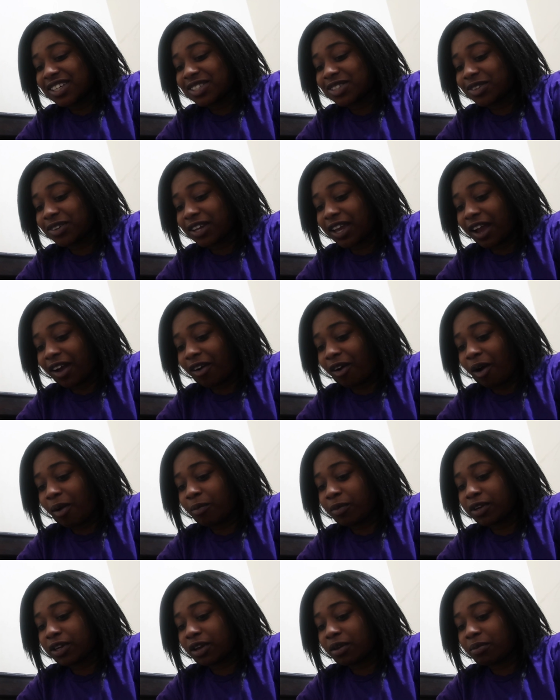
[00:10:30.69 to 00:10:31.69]
So yeah,
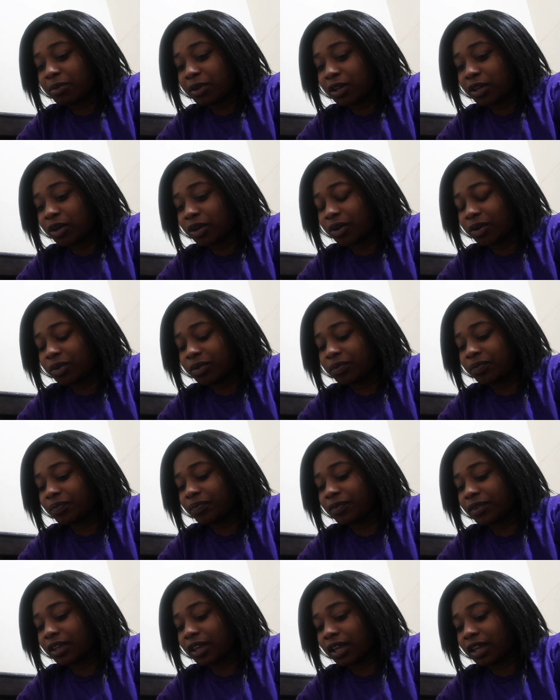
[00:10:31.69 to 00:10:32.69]
comment down below
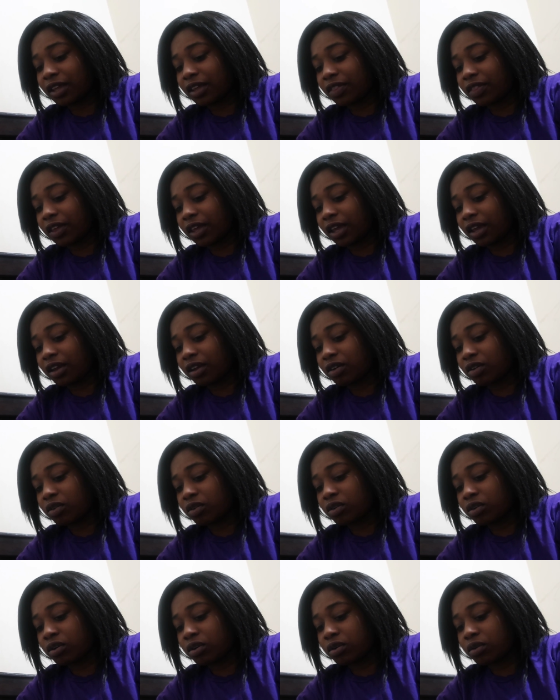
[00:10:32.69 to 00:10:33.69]
anything
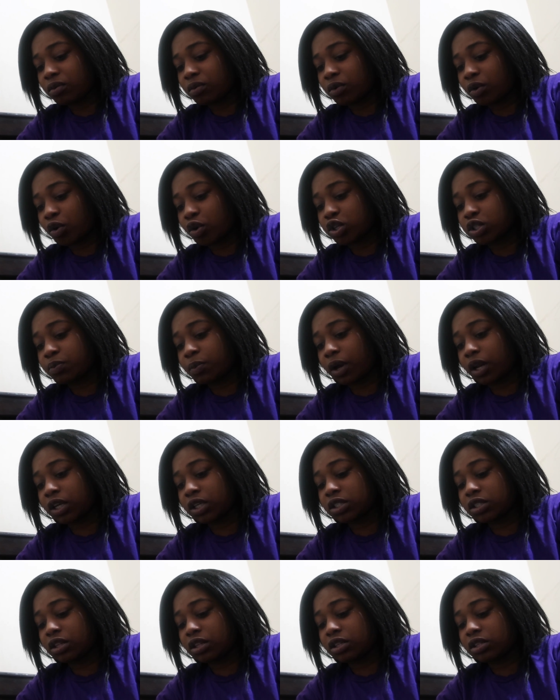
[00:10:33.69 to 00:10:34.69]

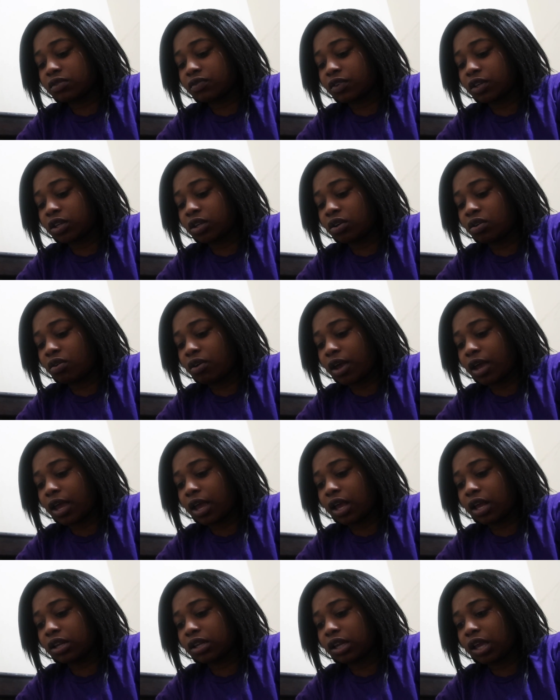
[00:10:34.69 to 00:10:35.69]
corresponding to this video
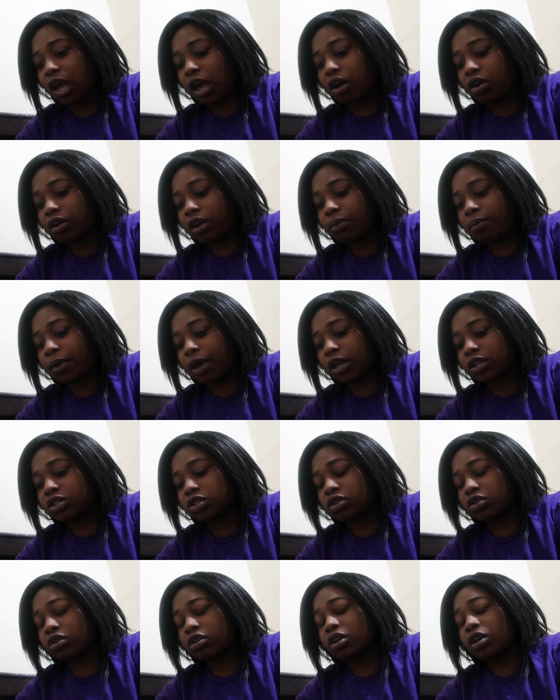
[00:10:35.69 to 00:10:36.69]
and yeah, I'll get back
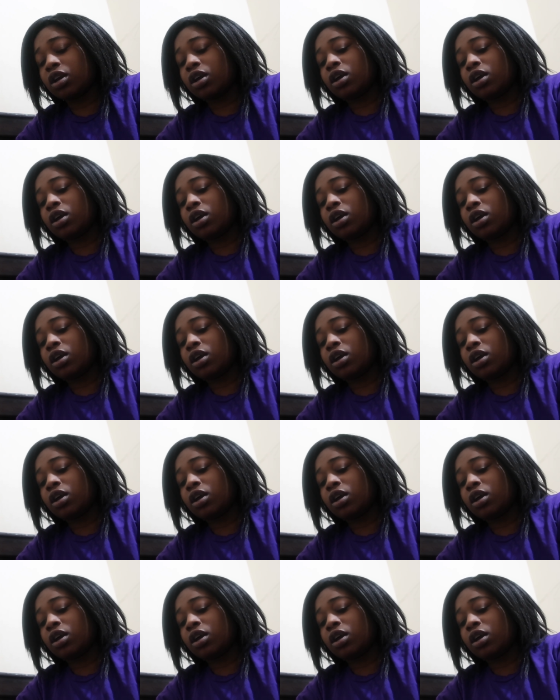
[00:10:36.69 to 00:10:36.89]
to you.